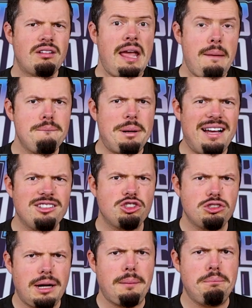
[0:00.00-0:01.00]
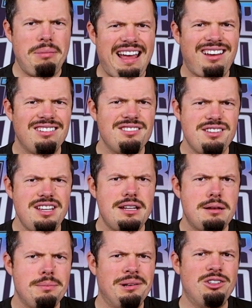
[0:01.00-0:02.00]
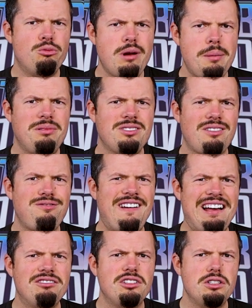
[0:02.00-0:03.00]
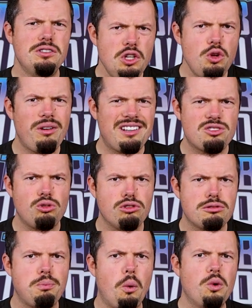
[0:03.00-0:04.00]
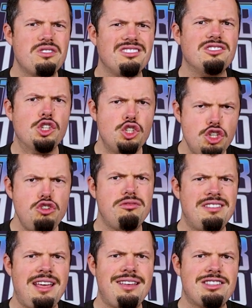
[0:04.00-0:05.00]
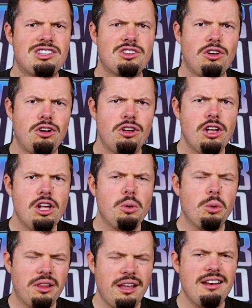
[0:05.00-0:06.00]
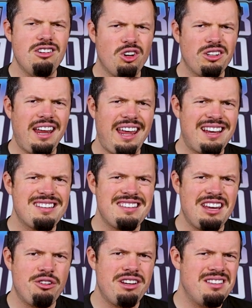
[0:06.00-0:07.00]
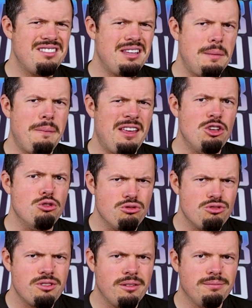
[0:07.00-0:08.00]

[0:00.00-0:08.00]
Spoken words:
The Empire struck back indeed, but the Rebels have found the new exhaust port on the new Death Star with their non-X series CPUs.